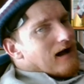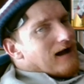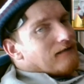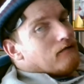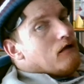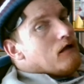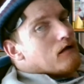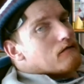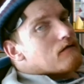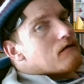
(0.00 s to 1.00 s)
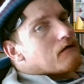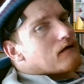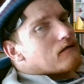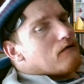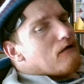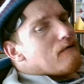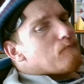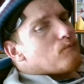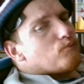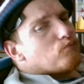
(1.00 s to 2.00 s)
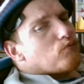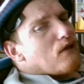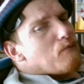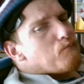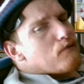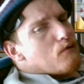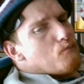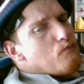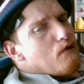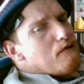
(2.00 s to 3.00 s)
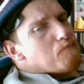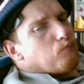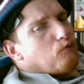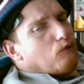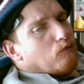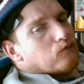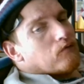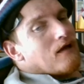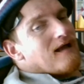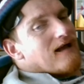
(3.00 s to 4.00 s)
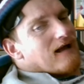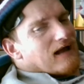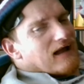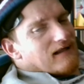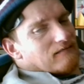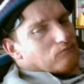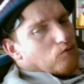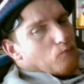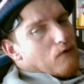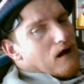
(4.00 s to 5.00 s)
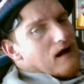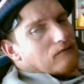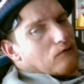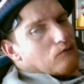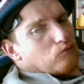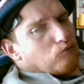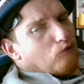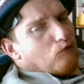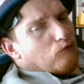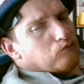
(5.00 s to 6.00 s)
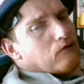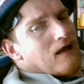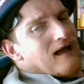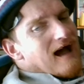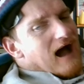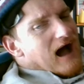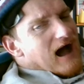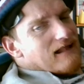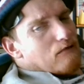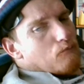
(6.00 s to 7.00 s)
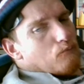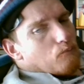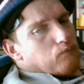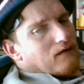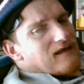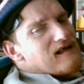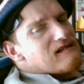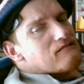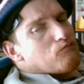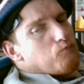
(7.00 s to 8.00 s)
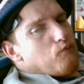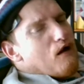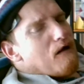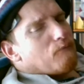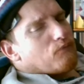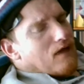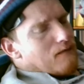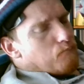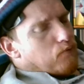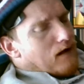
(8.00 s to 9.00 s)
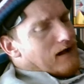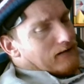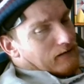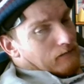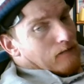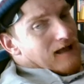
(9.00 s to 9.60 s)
And you can even dip your meatballs in tomato sauce at a kid's birthday party.